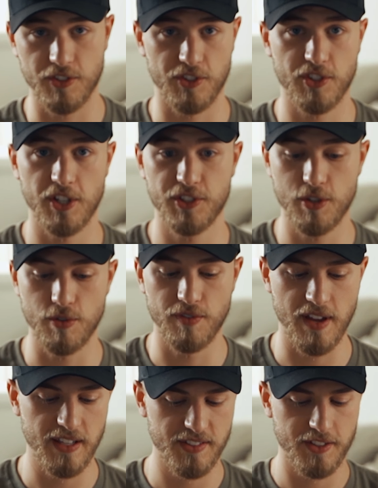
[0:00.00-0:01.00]
the Sawtooth
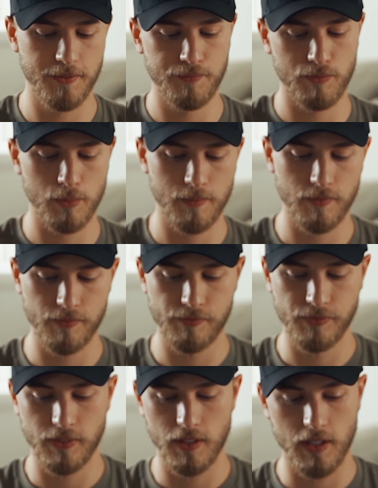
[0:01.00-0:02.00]
vest.
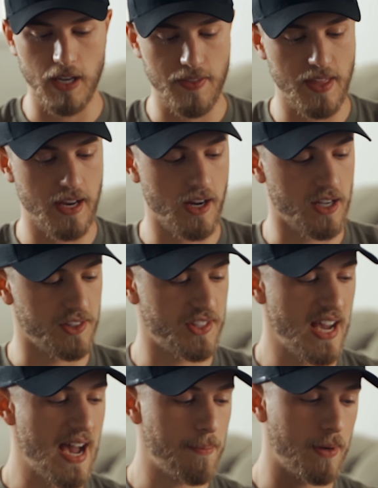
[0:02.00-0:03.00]
And then on
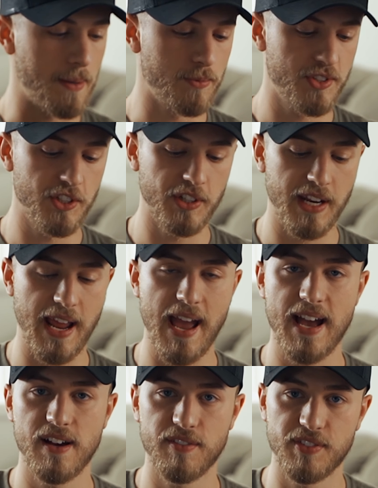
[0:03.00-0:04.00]
top, I'm still going to
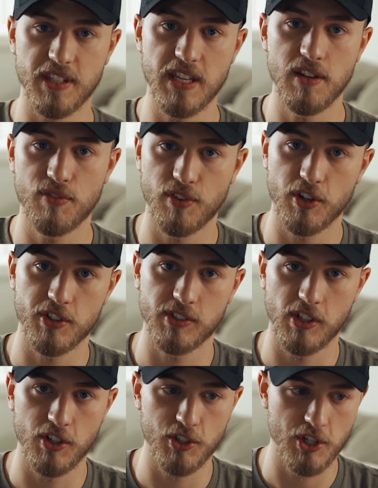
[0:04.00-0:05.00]
have the Furnace
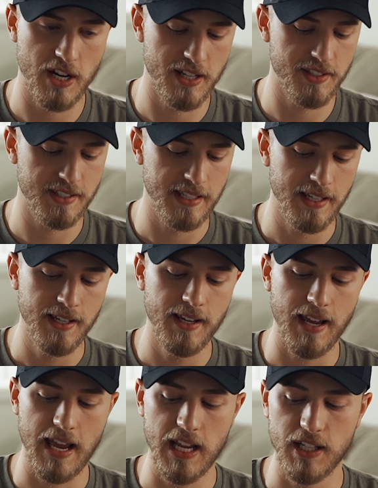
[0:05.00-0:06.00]
long johns
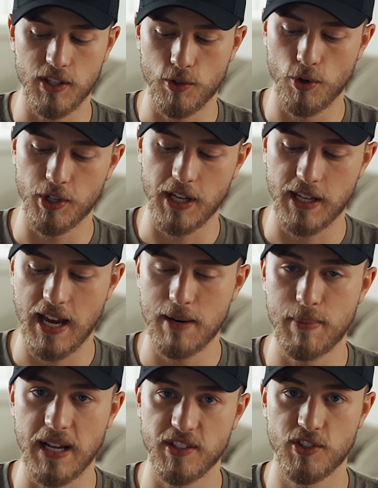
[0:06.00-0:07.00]
and the Corrugate guide
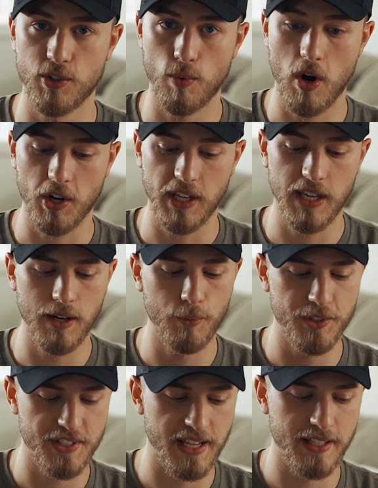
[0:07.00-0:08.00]
pants to walk in.
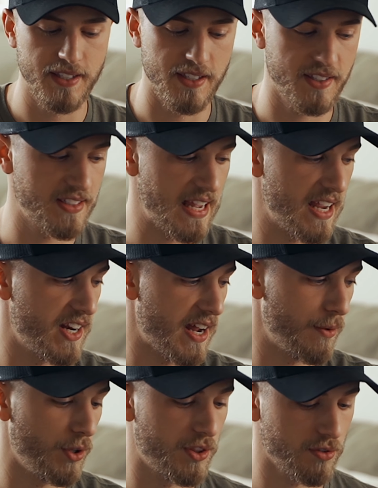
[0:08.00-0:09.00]
Once I get to the stand, I
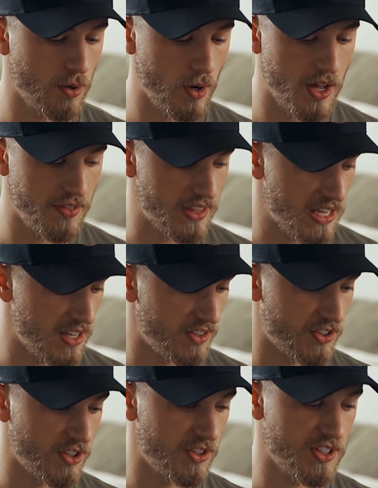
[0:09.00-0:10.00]
will throw on
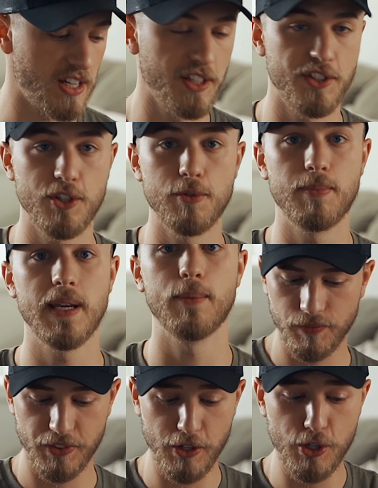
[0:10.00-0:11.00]
these Solitude
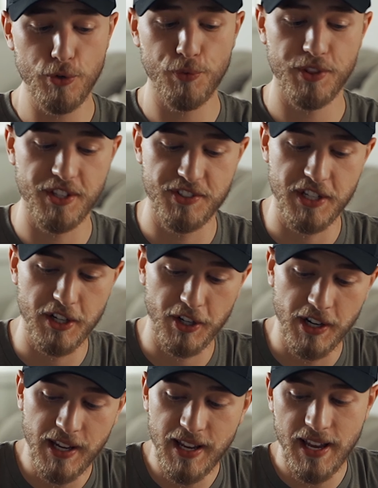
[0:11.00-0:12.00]
bibs. They're new for this year,
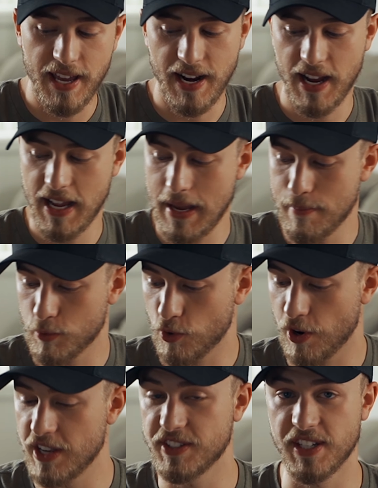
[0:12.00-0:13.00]
and I am
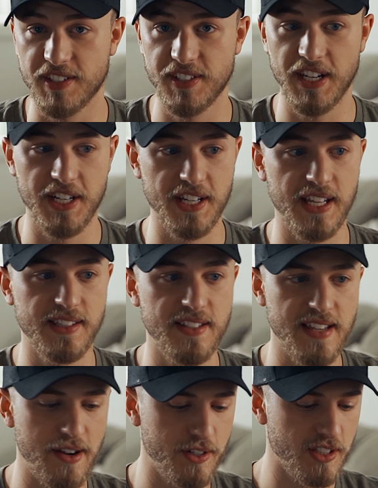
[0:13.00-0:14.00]
crazy excited to get these
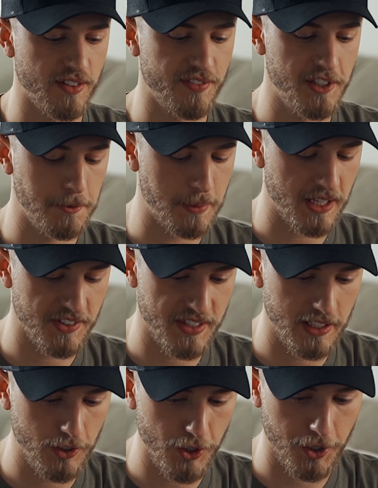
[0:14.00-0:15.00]
out into the field because
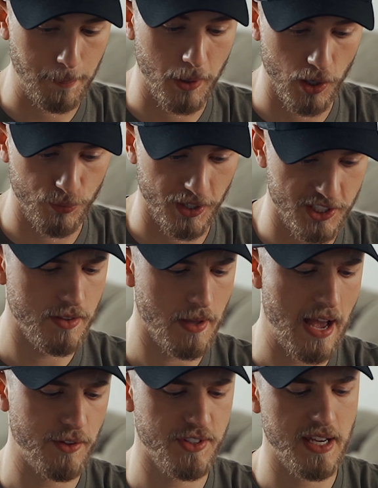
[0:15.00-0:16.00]
they look perfect.
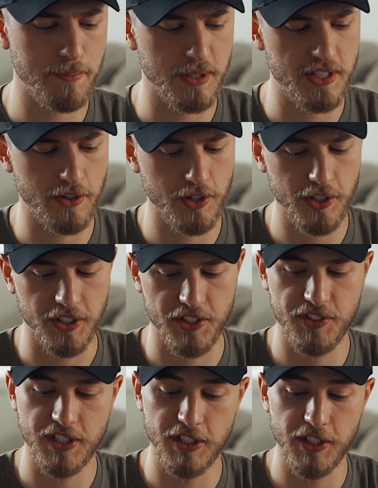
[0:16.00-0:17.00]
The outside material is
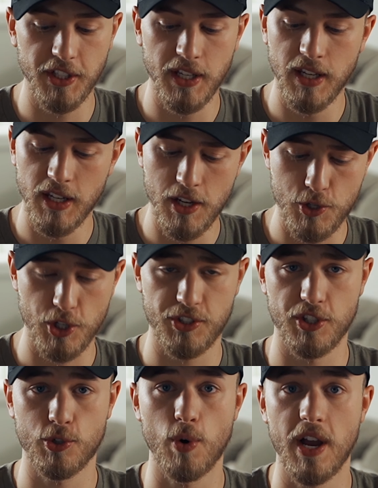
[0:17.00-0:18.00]
still just
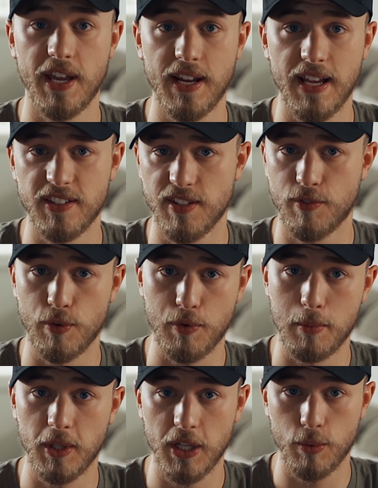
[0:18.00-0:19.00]
as quiet as if you're
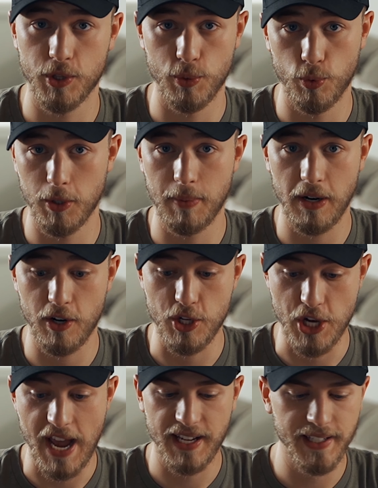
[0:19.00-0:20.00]
familiar with the Woodbury
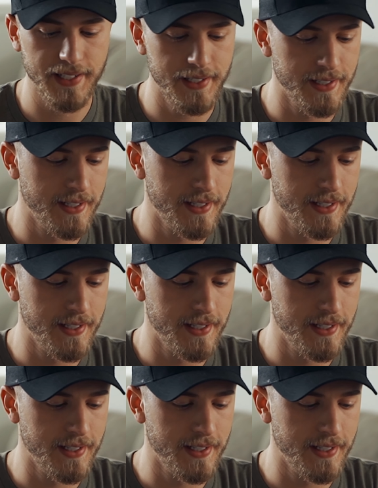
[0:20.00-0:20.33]
jacket,